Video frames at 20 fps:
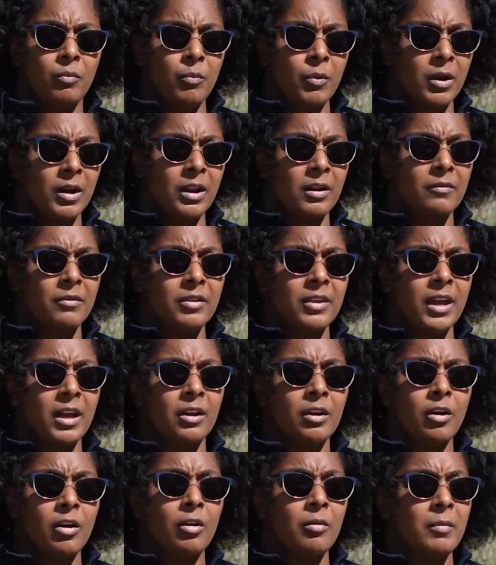whatever
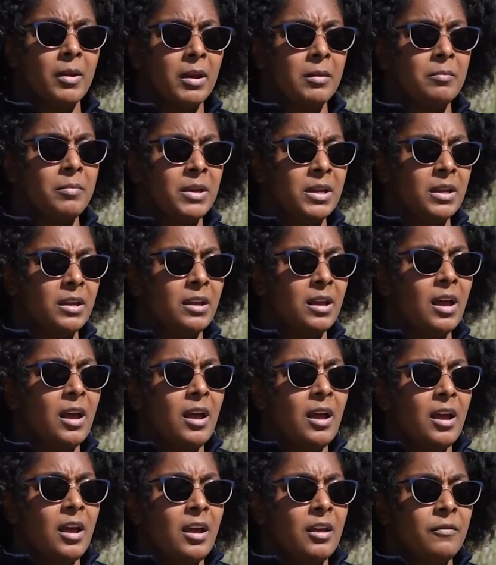that goal may be
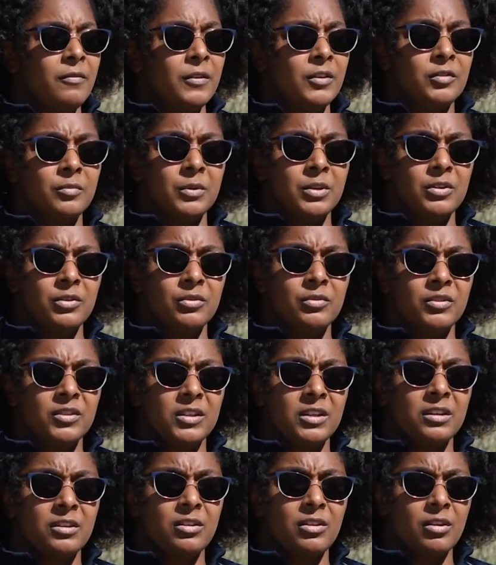if it's reducing